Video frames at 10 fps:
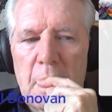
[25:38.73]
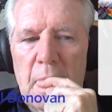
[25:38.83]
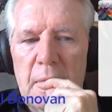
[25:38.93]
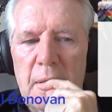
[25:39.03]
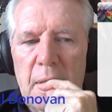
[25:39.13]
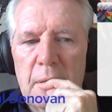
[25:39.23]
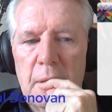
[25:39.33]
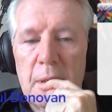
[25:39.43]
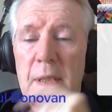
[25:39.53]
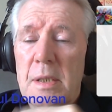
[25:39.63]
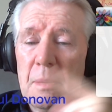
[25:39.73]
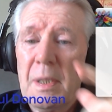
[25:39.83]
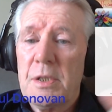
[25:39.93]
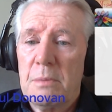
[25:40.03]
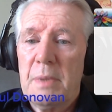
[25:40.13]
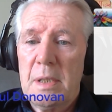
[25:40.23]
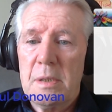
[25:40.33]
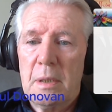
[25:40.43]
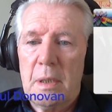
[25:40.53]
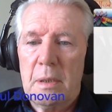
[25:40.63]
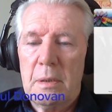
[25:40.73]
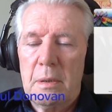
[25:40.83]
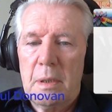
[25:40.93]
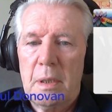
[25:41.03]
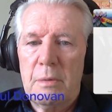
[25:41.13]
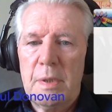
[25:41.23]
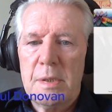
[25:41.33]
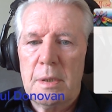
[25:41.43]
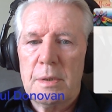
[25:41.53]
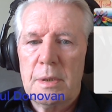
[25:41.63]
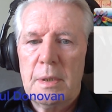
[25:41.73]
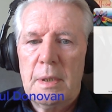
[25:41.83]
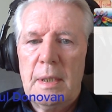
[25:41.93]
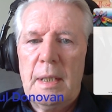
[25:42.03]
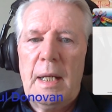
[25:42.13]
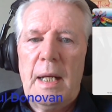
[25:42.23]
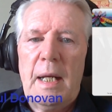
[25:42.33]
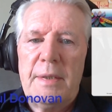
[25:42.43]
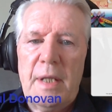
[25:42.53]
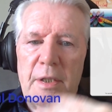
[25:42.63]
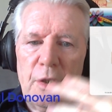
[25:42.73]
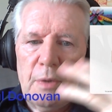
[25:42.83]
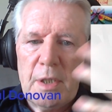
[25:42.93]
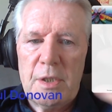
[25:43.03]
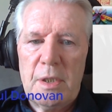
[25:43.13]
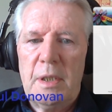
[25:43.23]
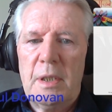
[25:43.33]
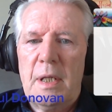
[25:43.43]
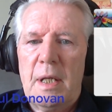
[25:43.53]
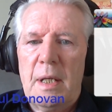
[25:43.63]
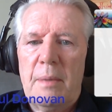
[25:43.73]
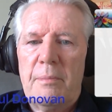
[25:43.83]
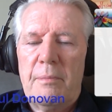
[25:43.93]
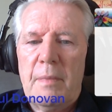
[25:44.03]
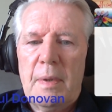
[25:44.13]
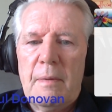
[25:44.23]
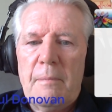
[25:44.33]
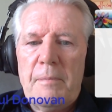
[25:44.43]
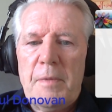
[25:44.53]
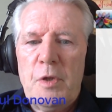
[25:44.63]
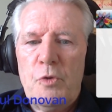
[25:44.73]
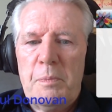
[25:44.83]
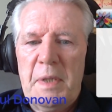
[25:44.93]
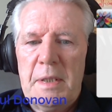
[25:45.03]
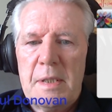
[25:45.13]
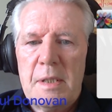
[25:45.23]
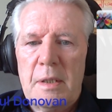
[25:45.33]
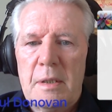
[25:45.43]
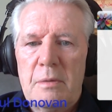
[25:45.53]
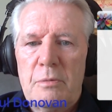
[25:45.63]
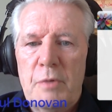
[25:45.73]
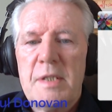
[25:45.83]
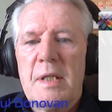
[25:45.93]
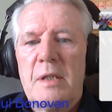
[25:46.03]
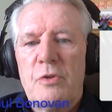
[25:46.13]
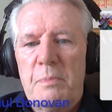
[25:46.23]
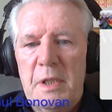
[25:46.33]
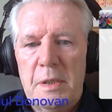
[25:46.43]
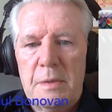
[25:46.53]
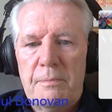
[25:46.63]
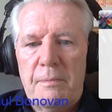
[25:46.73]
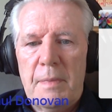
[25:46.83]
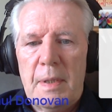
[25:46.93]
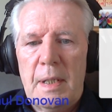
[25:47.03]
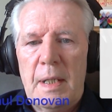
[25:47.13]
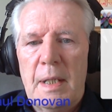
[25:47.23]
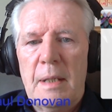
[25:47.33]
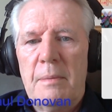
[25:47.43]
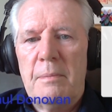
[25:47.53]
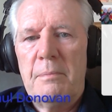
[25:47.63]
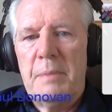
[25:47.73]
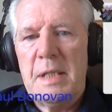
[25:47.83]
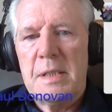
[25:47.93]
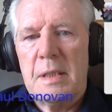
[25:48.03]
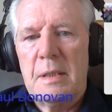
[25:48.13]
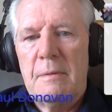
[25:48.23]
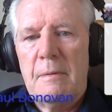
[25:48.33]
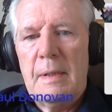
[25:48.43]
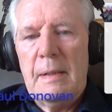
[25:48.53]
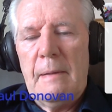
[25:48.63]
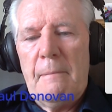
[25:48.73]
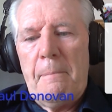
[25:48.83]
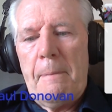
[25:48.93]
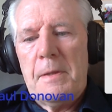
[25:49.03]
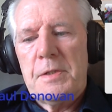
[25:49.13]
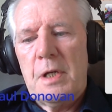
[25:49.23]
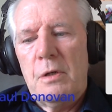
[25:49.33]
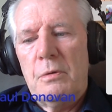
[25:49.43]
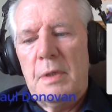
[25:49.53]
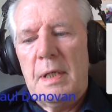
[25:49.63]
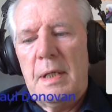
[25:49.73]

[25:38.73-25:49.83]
and then you take some action based on that research, and then you actually you repeat the cycle, rinse and repeat, basically. So